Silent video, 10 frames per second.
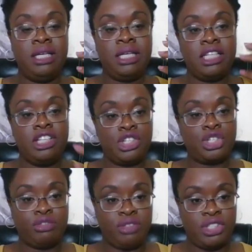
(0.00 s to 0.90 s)

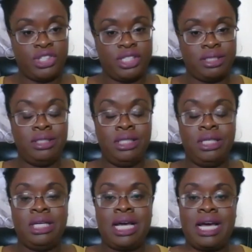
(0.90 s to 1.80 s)
initial vision.
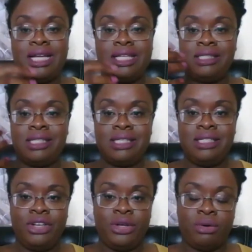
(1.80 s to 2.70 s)
And,
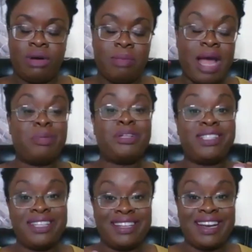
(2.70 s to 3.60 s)
you know, I'm happy to
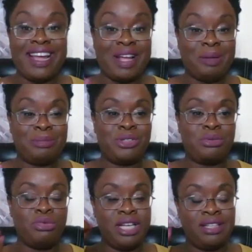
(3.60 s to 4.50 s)
say that I helped
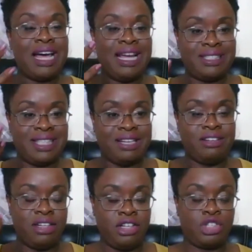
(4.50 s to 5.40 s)
realize that
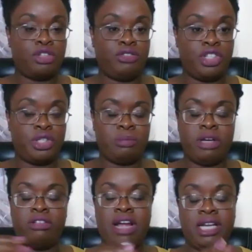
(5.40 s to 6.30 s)
initial vision by
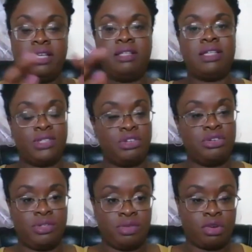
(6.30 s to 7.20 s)
writing a
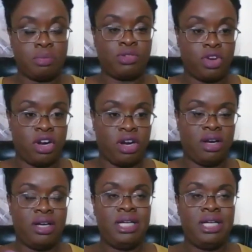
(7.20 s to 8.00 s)
series of scripts for her